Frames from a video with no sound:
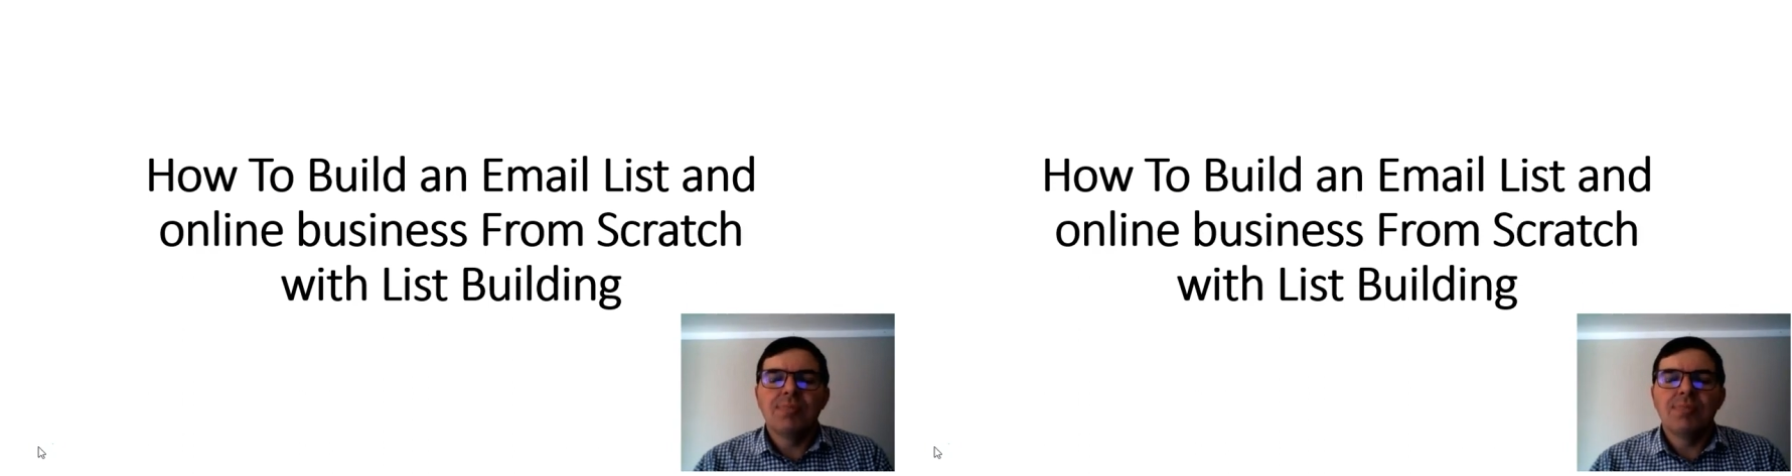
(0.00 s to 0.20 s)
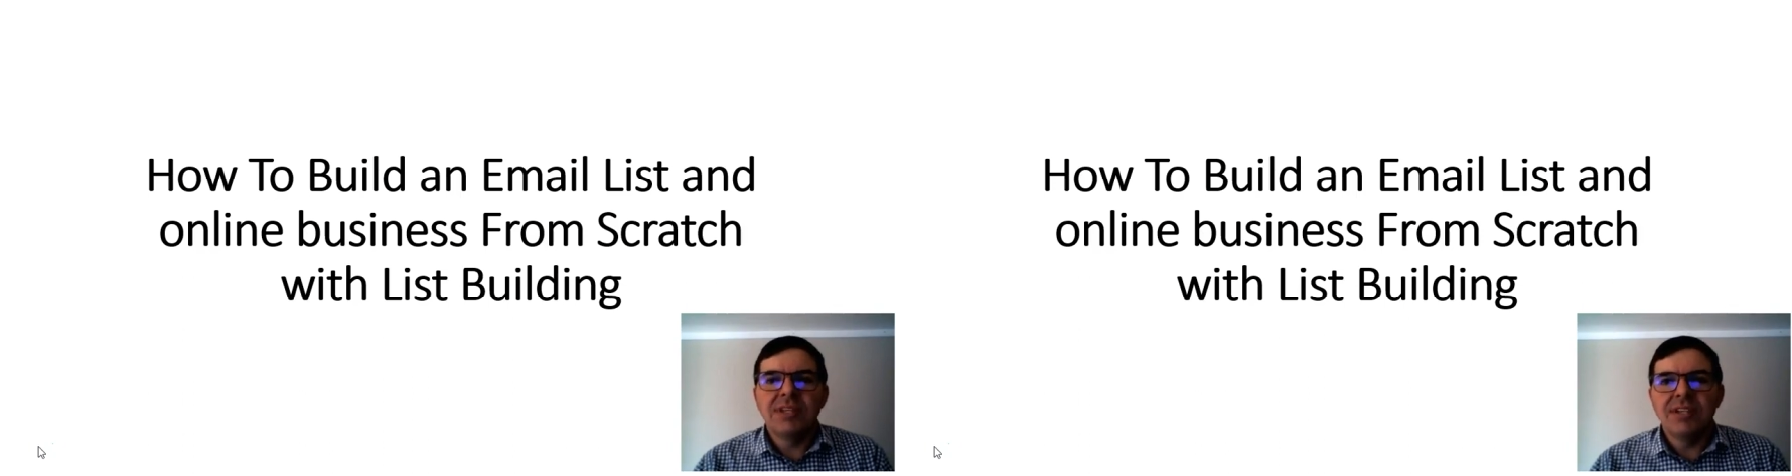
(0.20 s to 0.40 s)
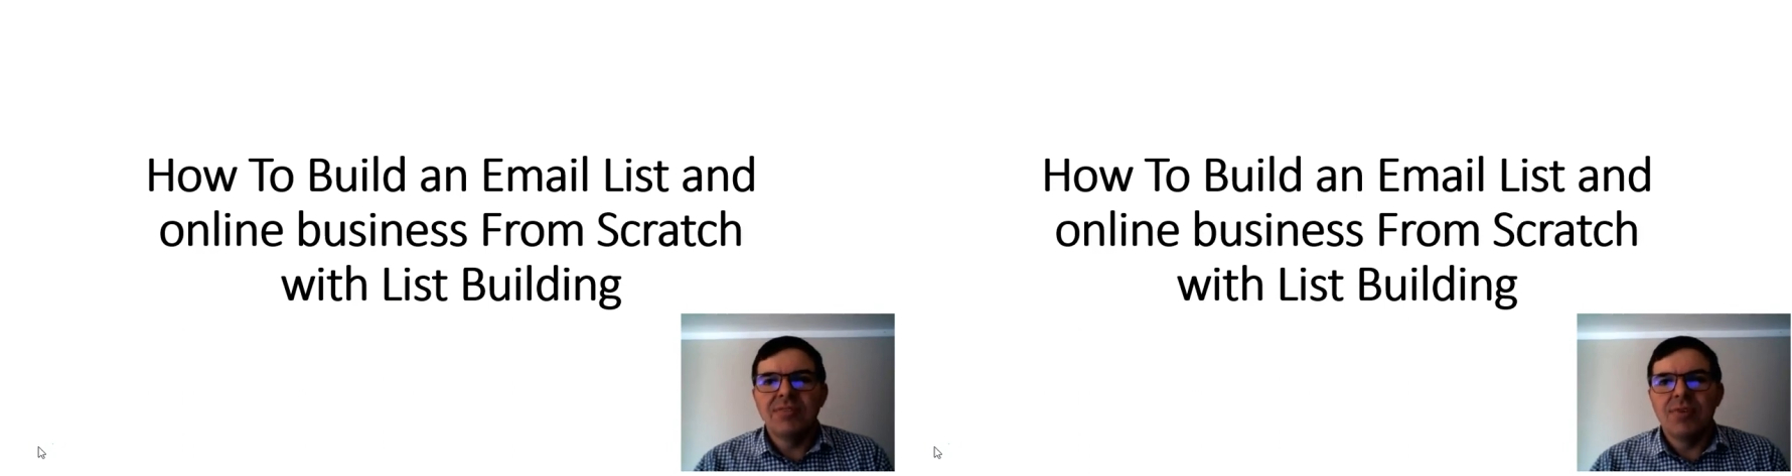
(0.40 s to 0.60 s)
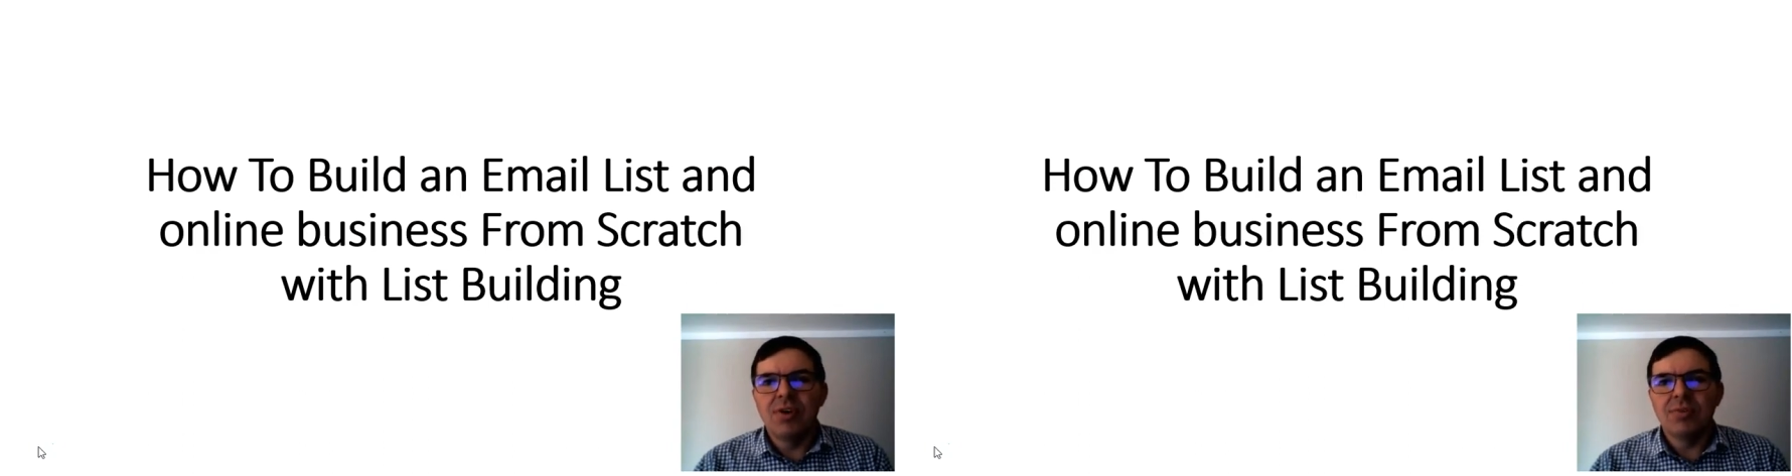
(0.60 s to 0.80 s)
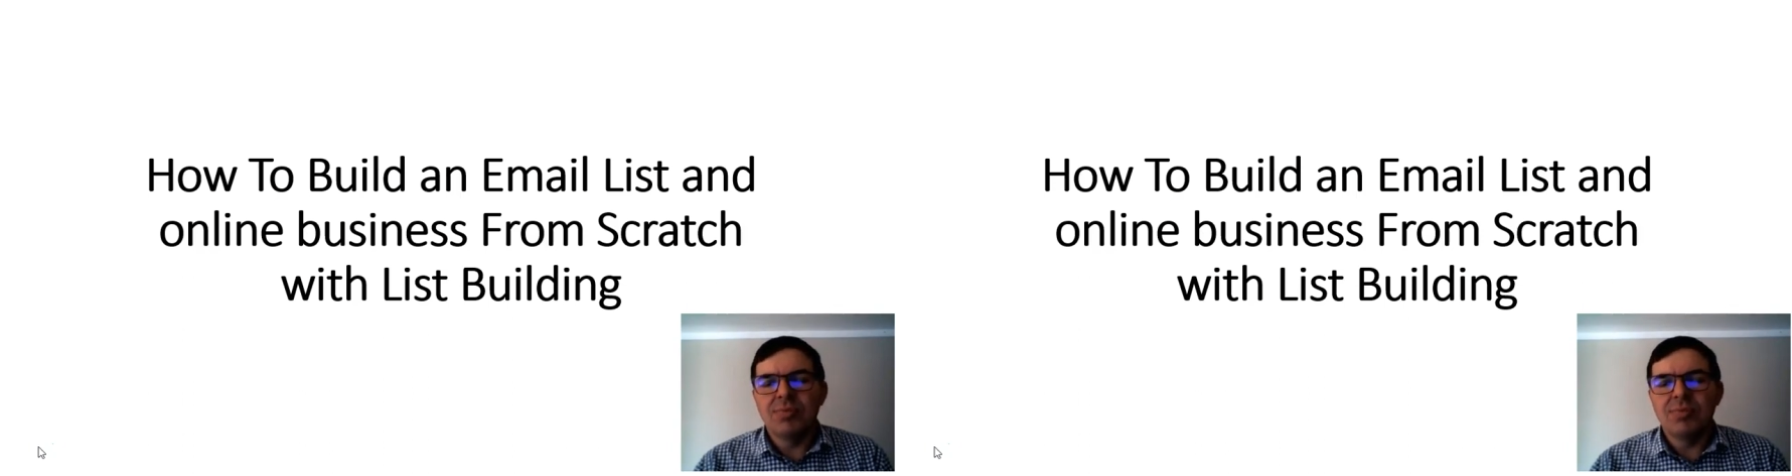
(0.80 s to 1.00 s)
I've been
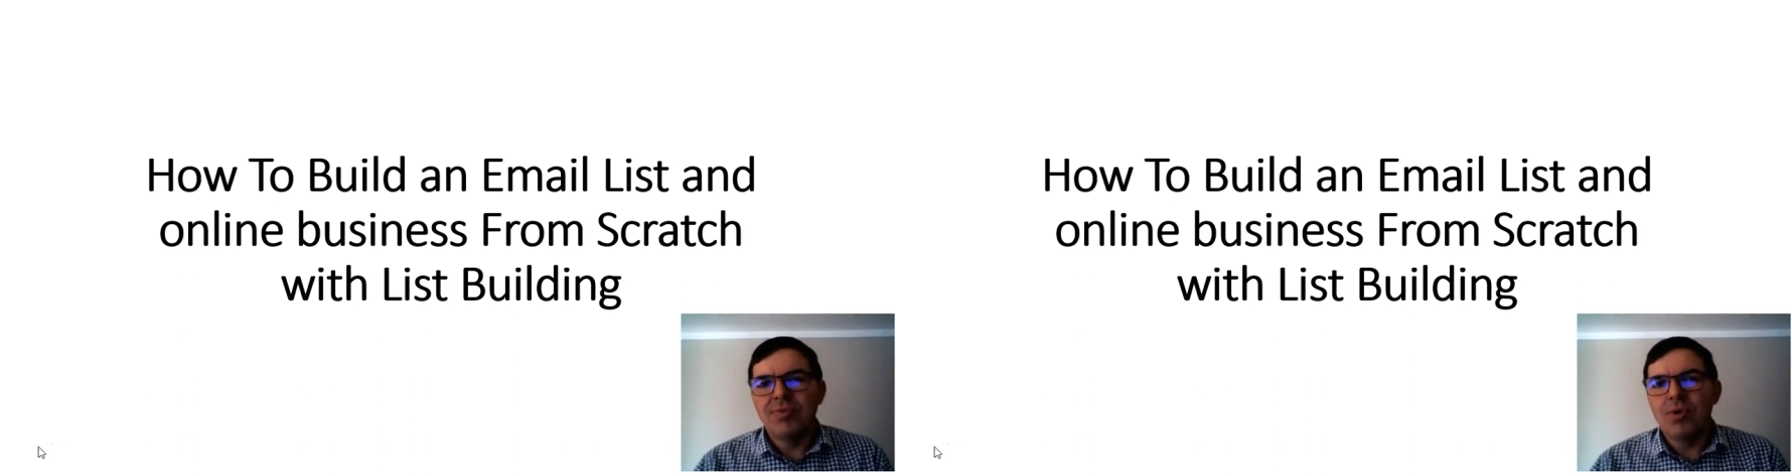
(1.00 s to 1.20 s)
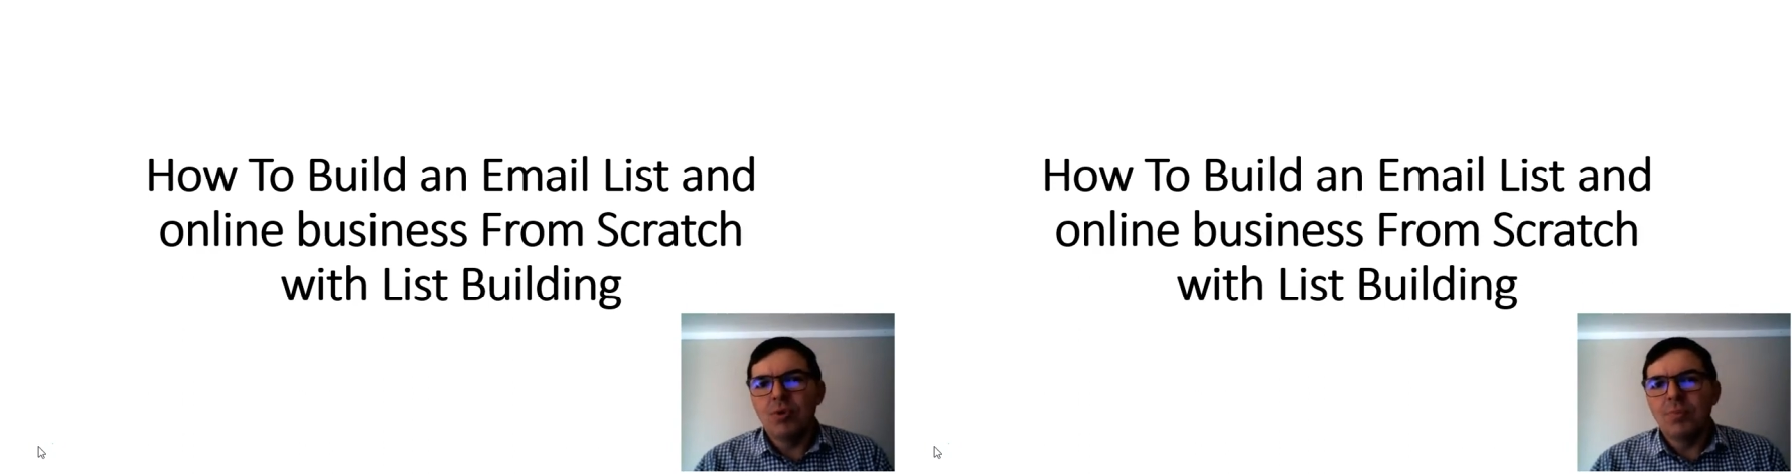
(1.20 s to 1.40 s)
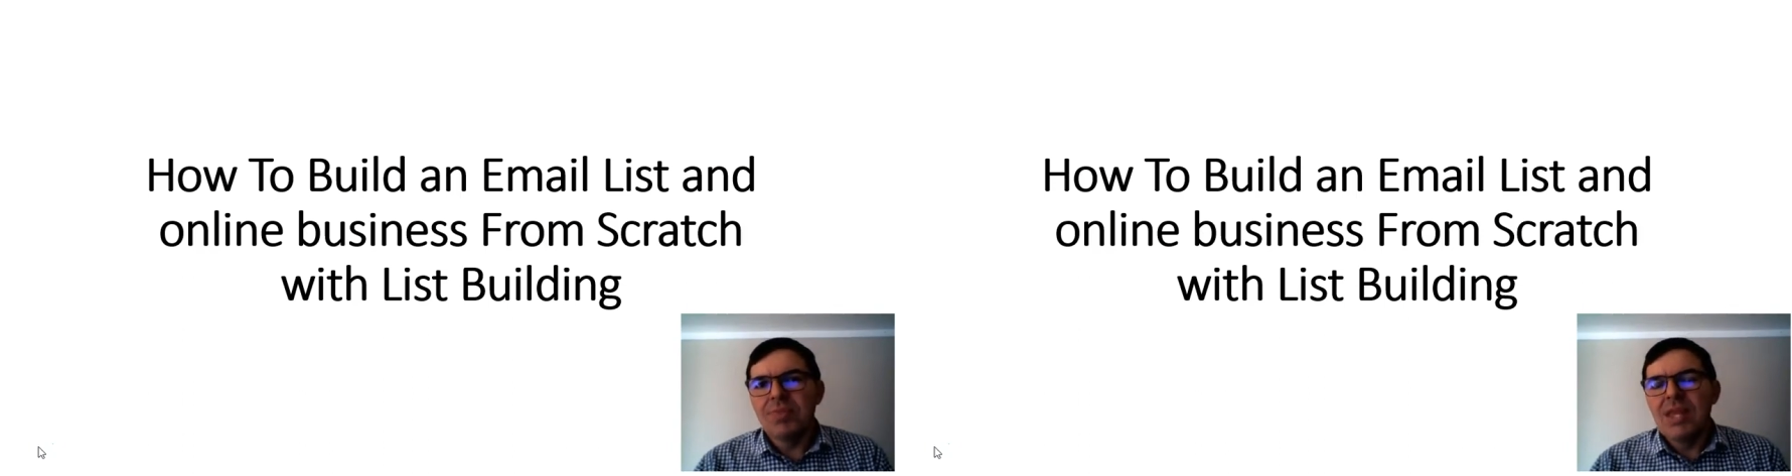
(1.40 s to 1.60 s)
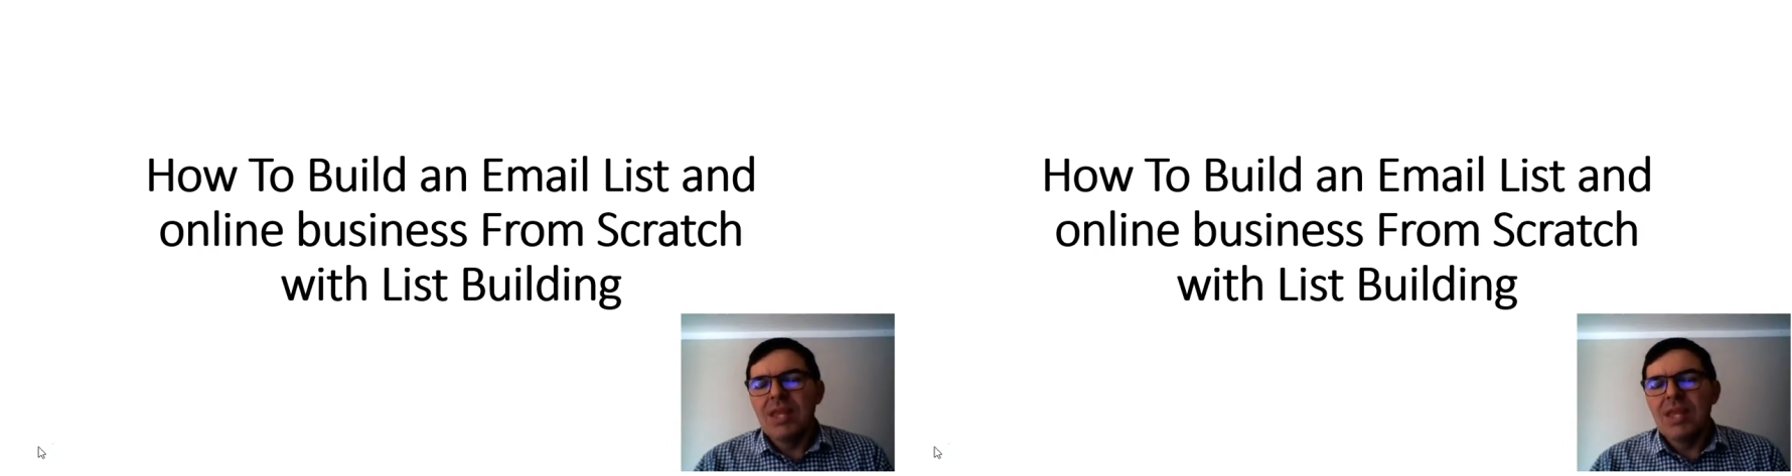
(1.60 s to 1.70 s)
involved before.